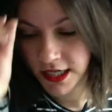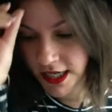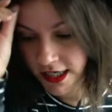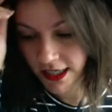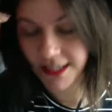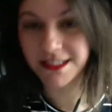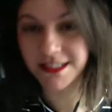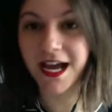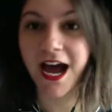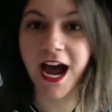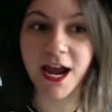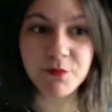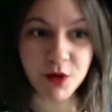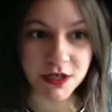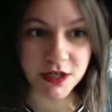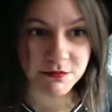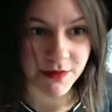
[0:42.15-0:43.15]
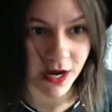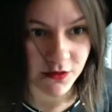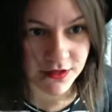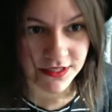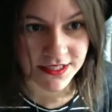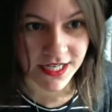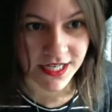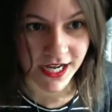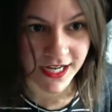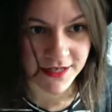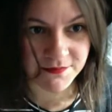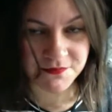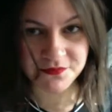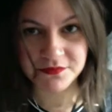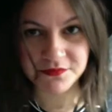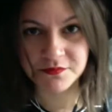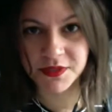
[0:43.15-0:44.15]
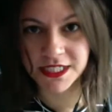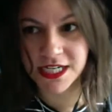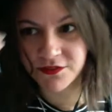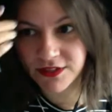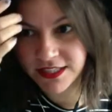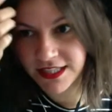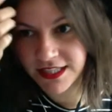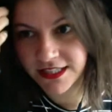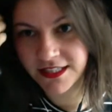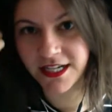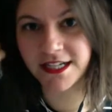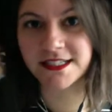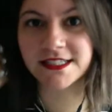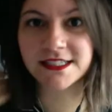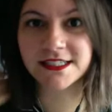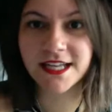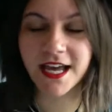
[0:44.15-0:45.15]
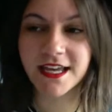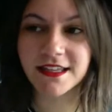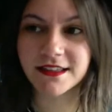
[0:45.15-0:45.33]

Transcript: because I'm on mountain time, but everything that I set,